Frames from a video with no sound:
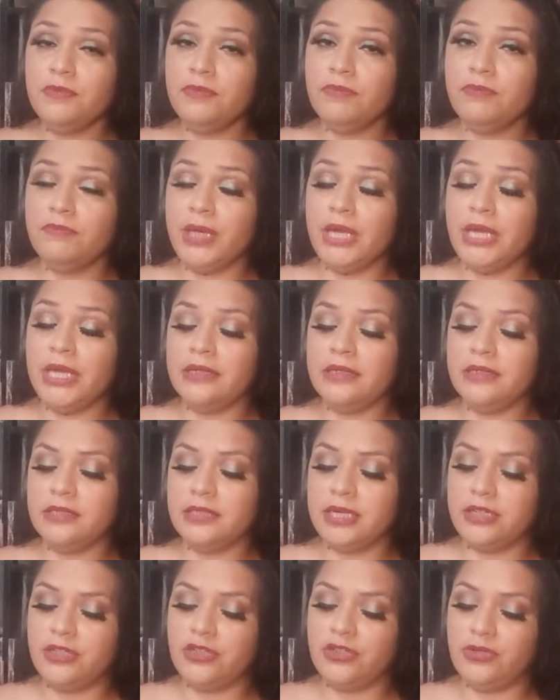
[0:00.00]
"Me,"
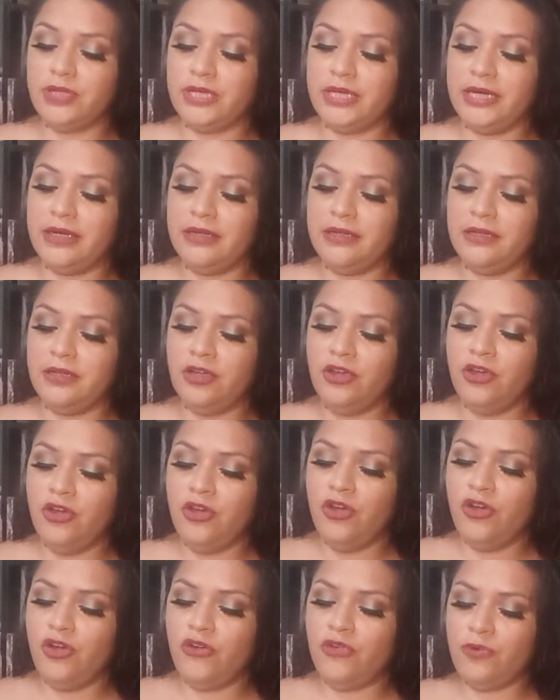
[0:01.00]
said Julia.
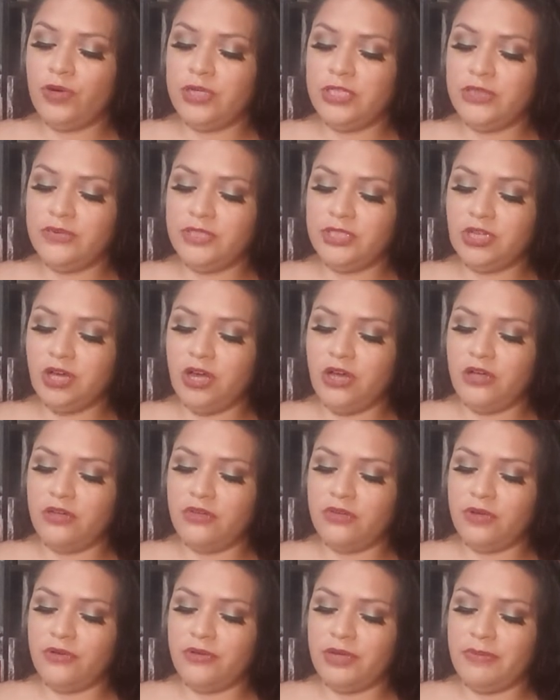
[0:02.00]
Her voice was odd,
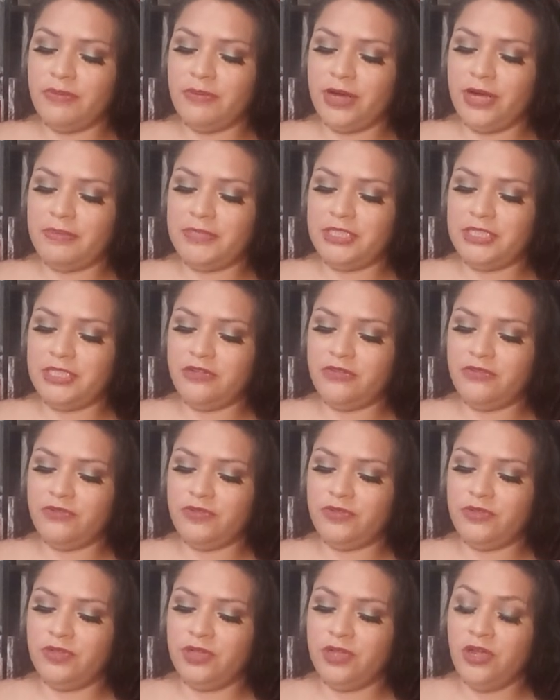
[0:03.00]
throaty, perhaps
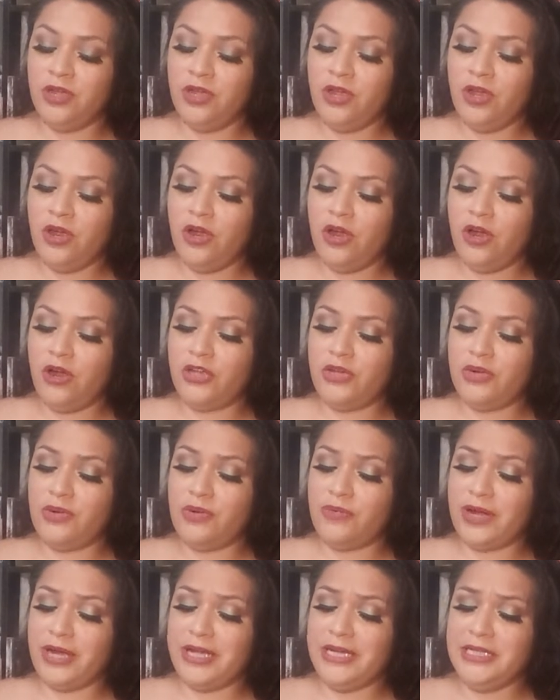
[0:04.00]
tearful. "Are you
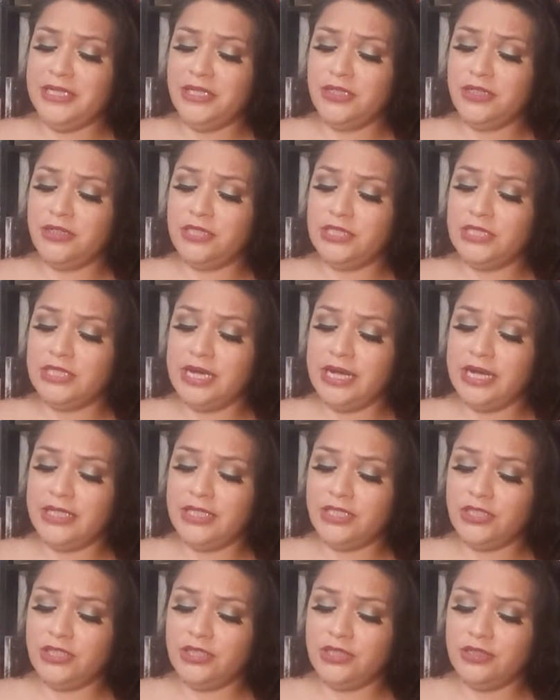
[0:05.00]
all right?" Kirsty
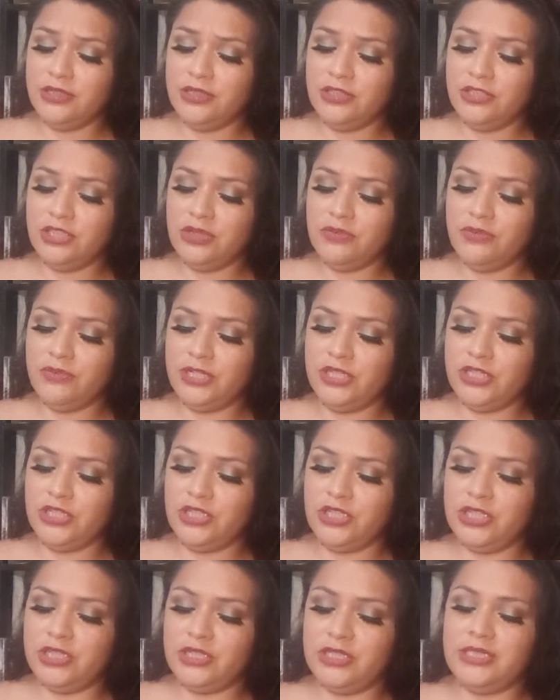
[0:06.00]
asked her. She wished
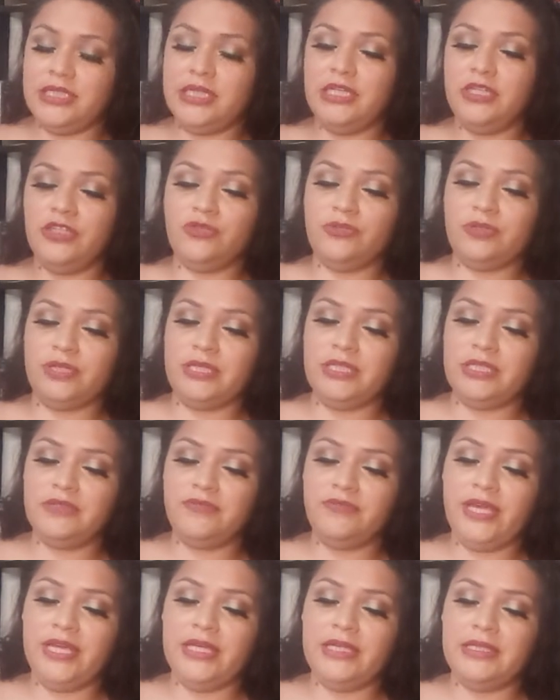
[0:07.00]
she could see Julia's
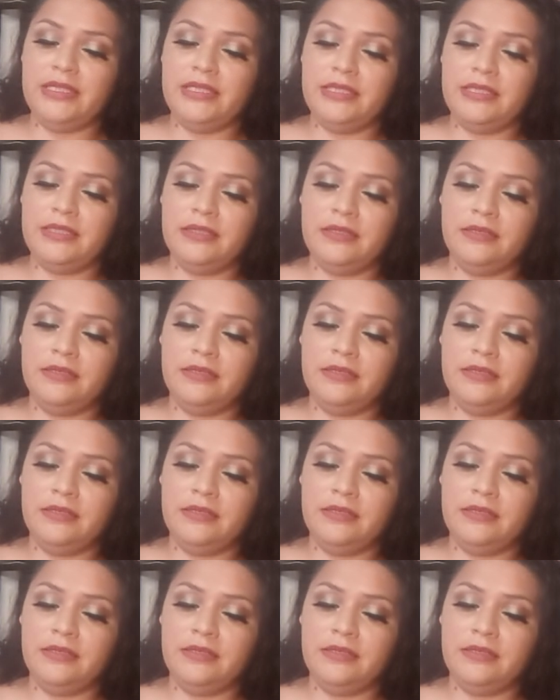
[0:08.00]
face.